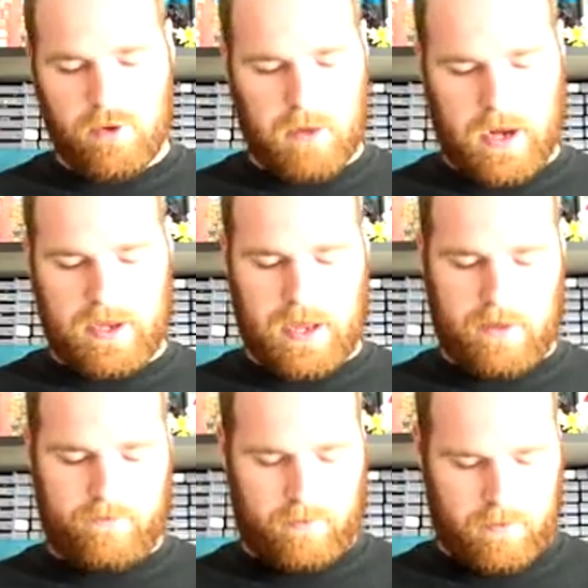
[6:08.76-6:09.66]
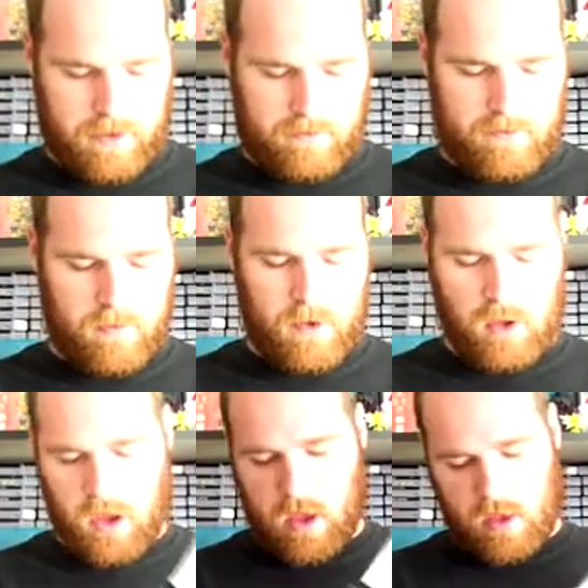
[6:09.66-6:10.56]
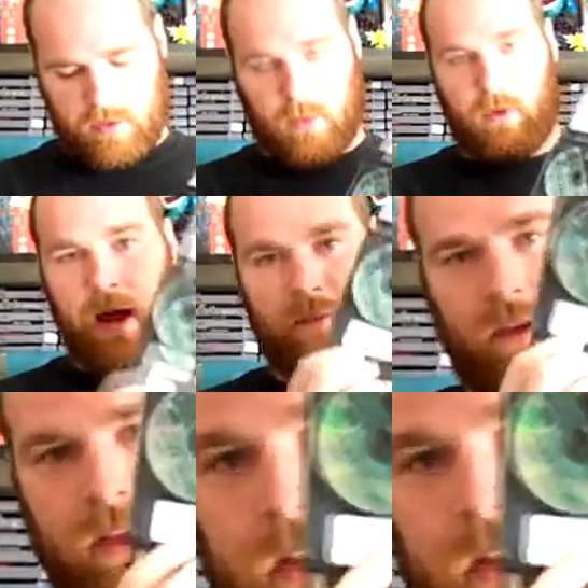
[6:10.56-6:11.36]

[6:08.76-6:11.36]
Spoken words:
you buy a game from them, they will have like